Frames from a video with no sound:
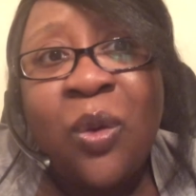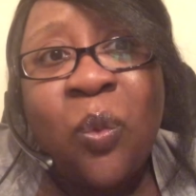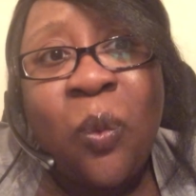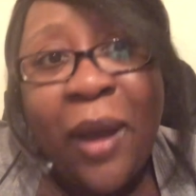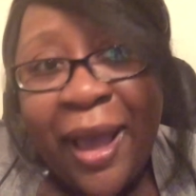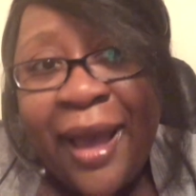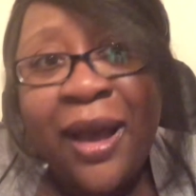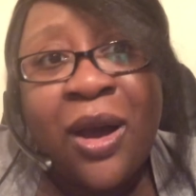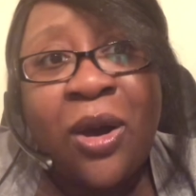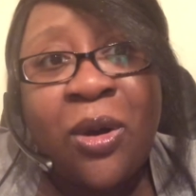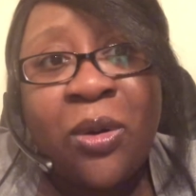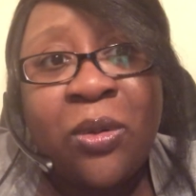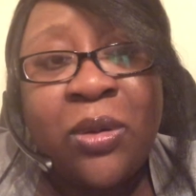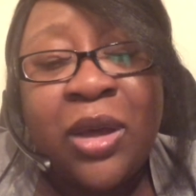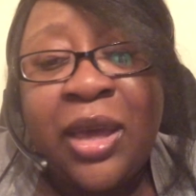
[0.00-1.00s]

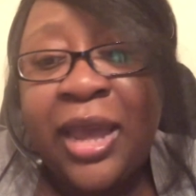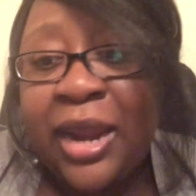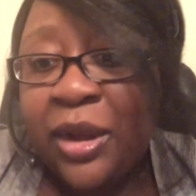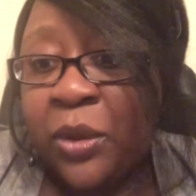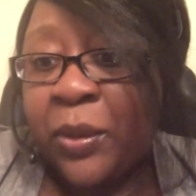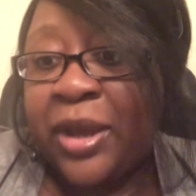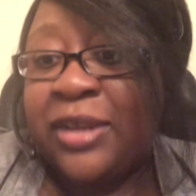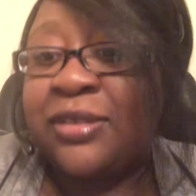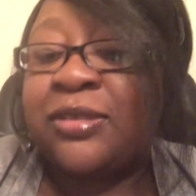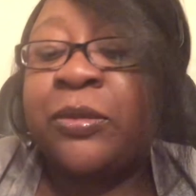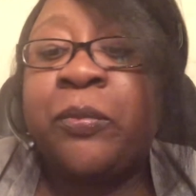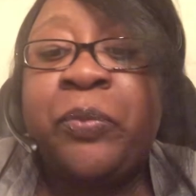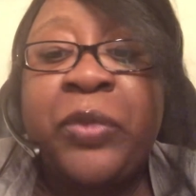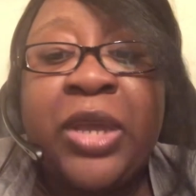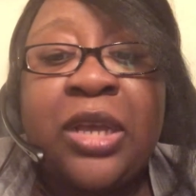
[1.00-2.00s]
wow. Anyways,
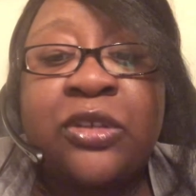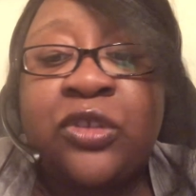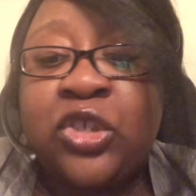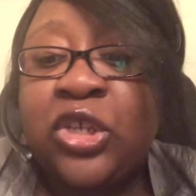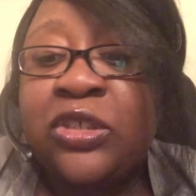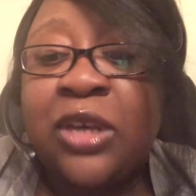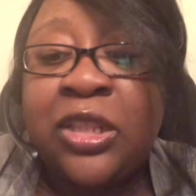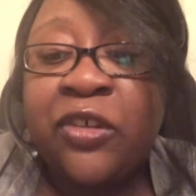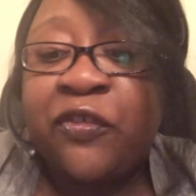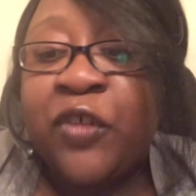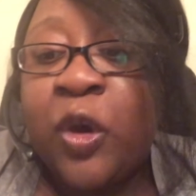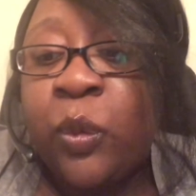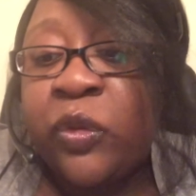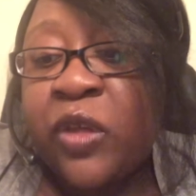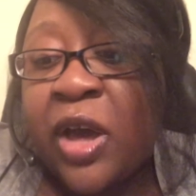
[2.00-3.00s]
so she's on the
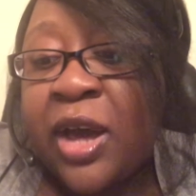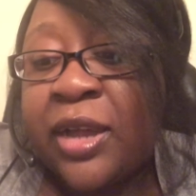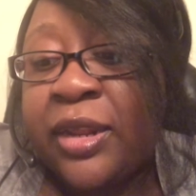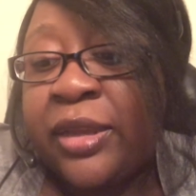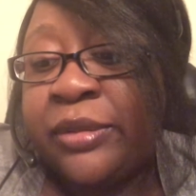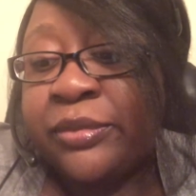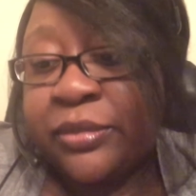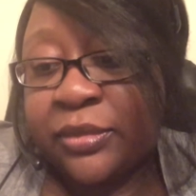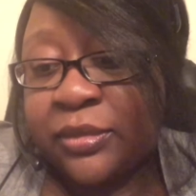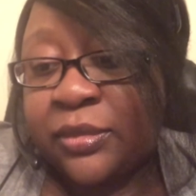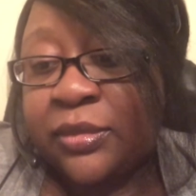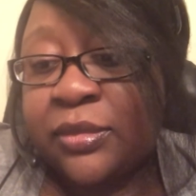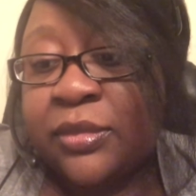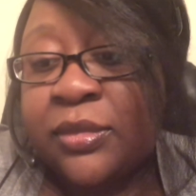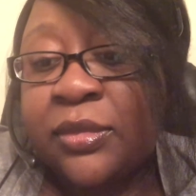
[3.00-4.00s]
phone with Hottie.
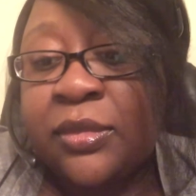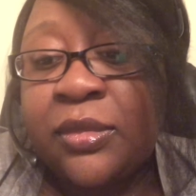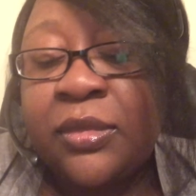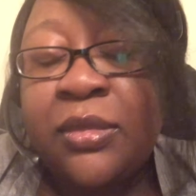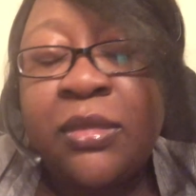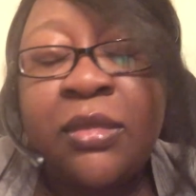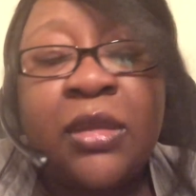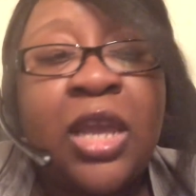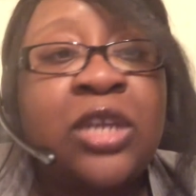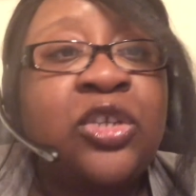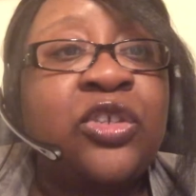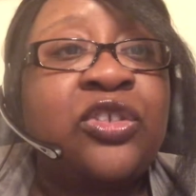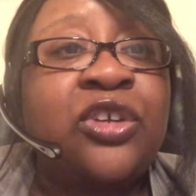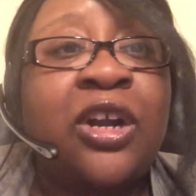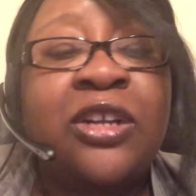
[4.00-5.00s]
And
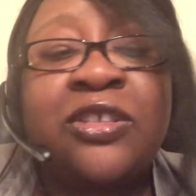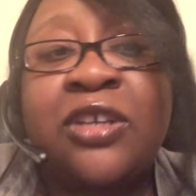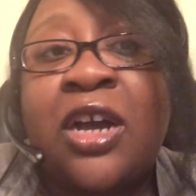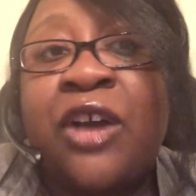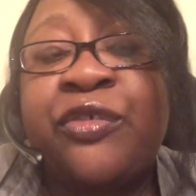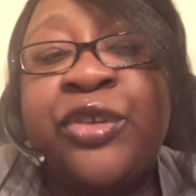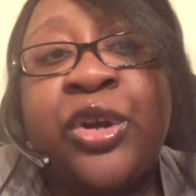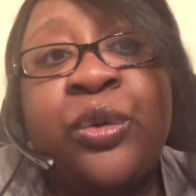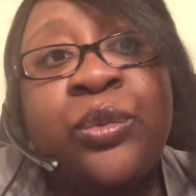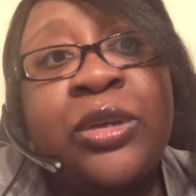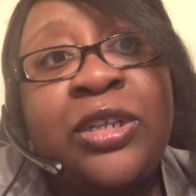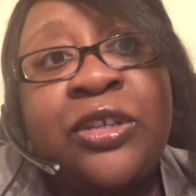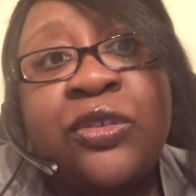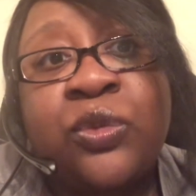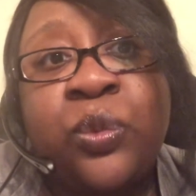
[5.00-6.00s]
she starts off, you know,
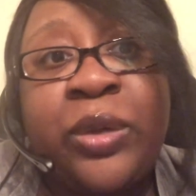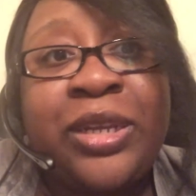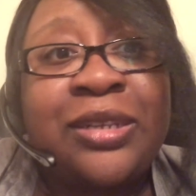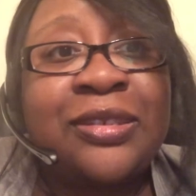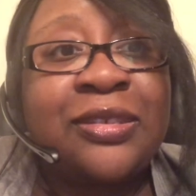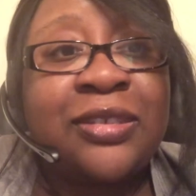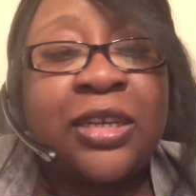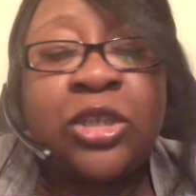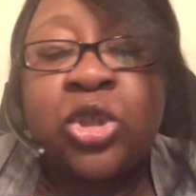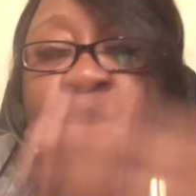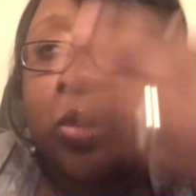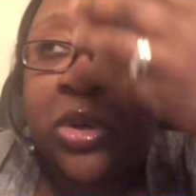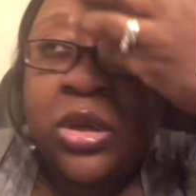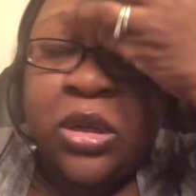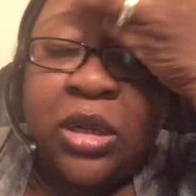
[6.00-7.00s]
really sweet and
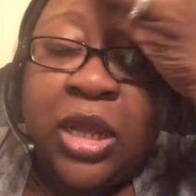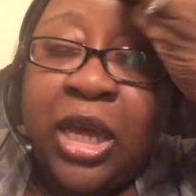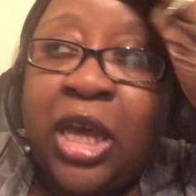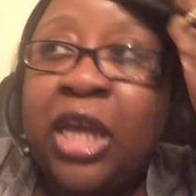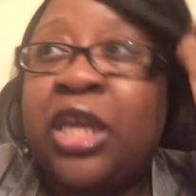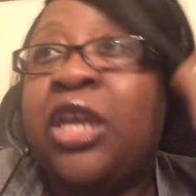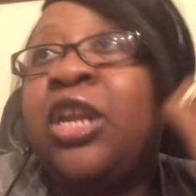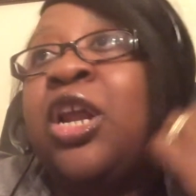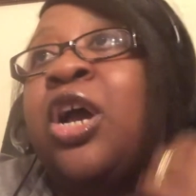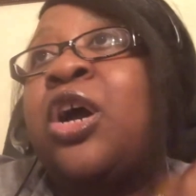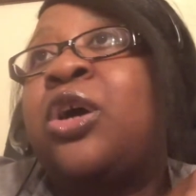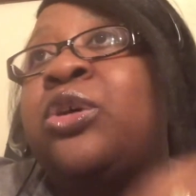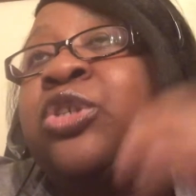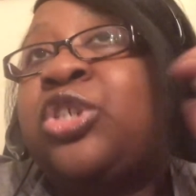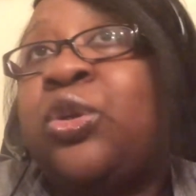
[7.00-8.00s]
sensual. You
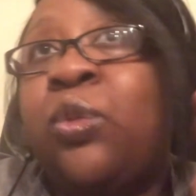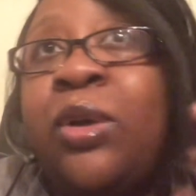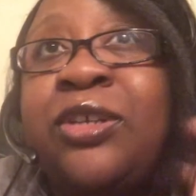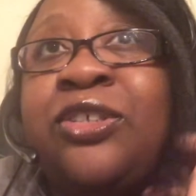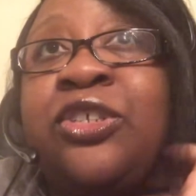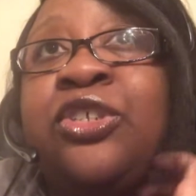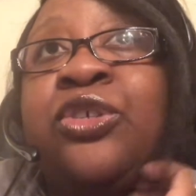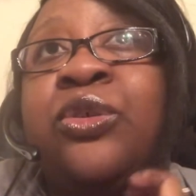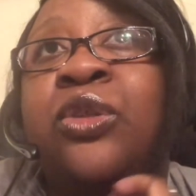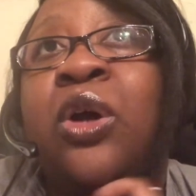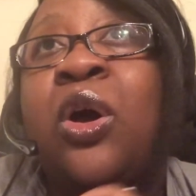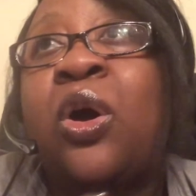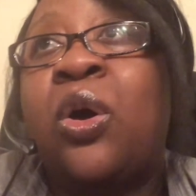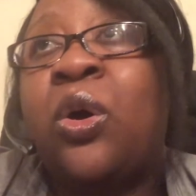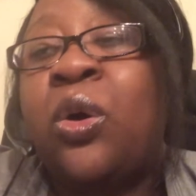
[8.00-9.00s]
know, she wants to do the
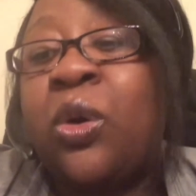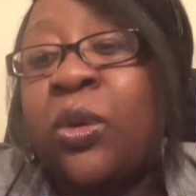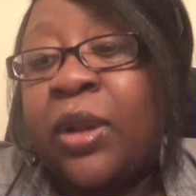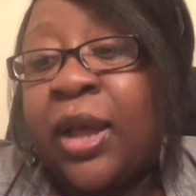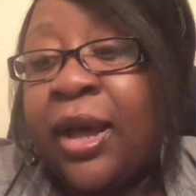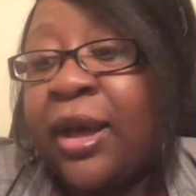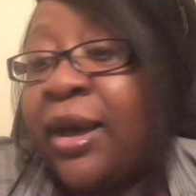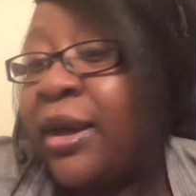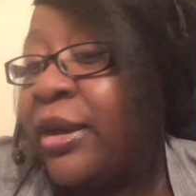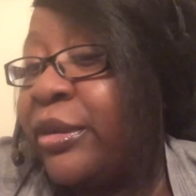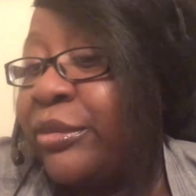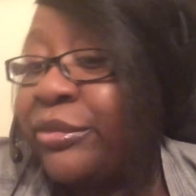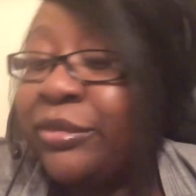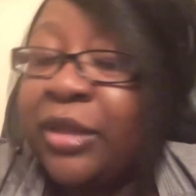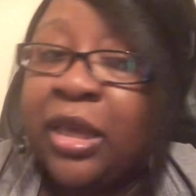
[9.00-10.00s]

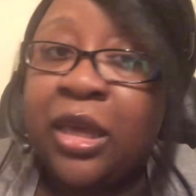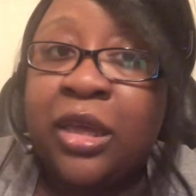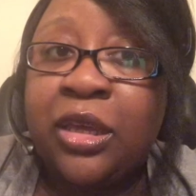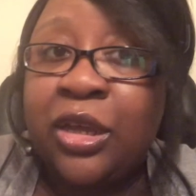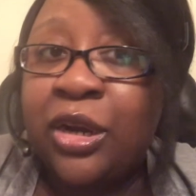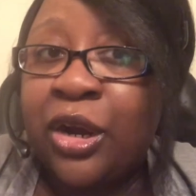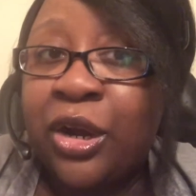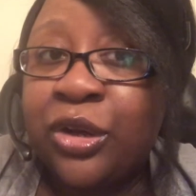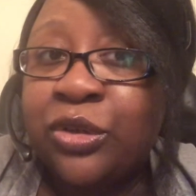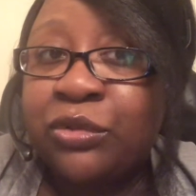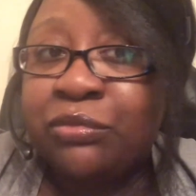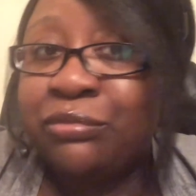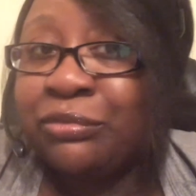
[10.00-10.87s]
whole, you know,